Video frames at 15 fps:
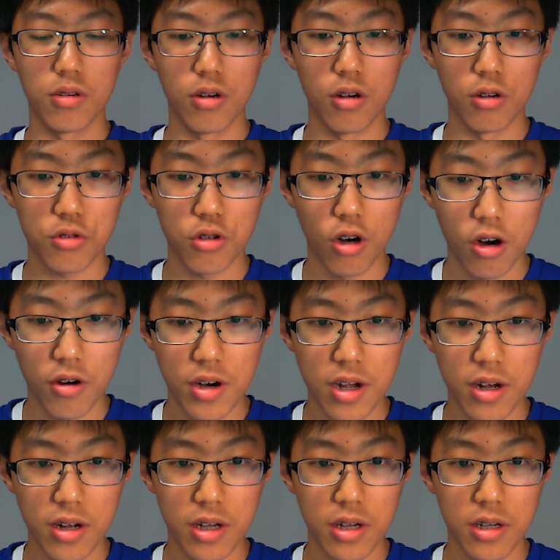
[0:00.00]

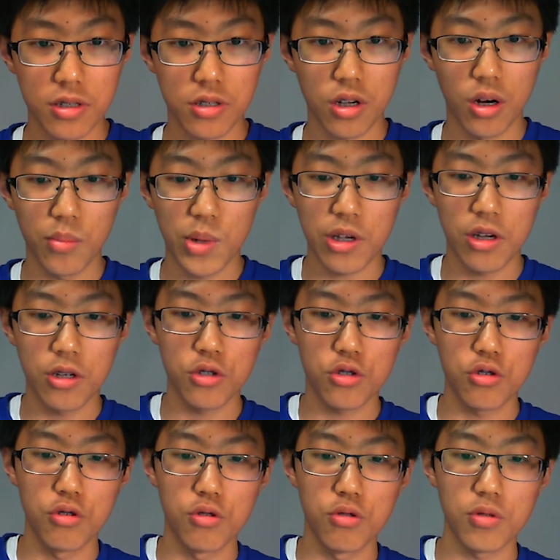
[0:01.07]
Altaria is coming in
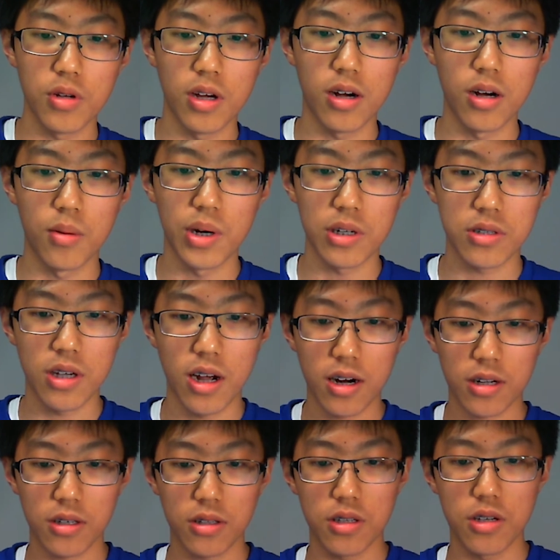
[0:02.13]
to
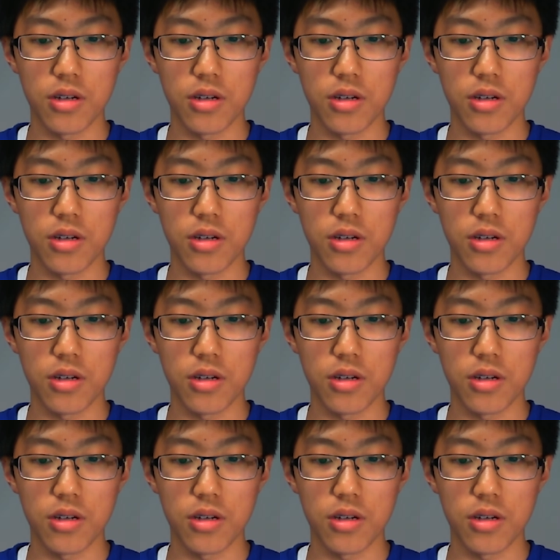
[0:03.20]
attack the